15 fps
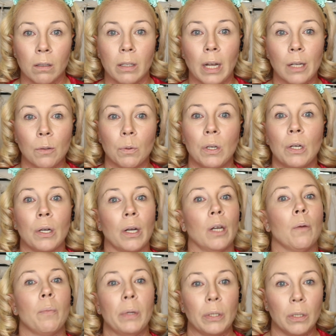That's what you're
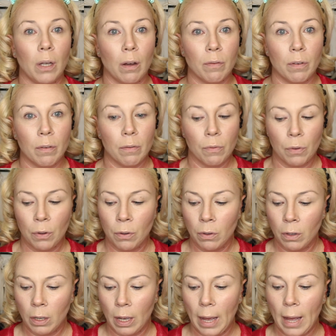going to build off of.
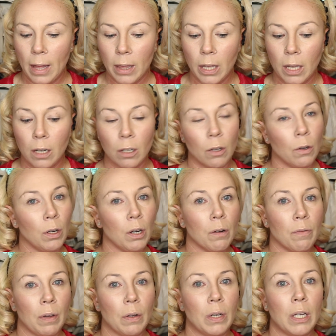And then go to your
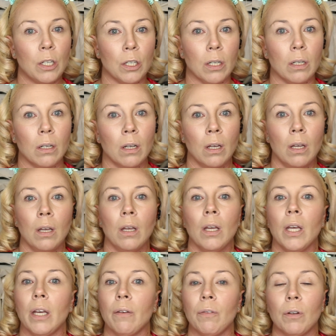foundation.
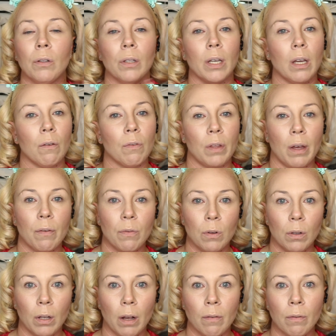If you're looking for that
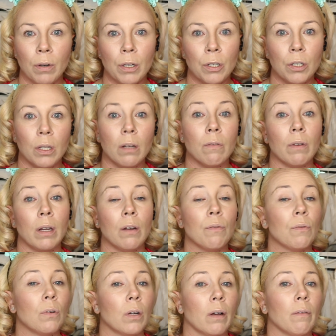full coverage, then find a
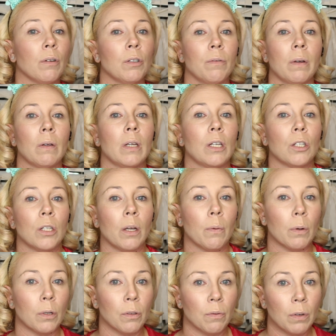full coverage foundation that
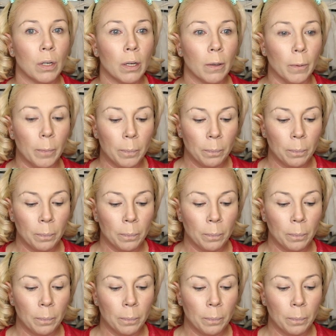works for you.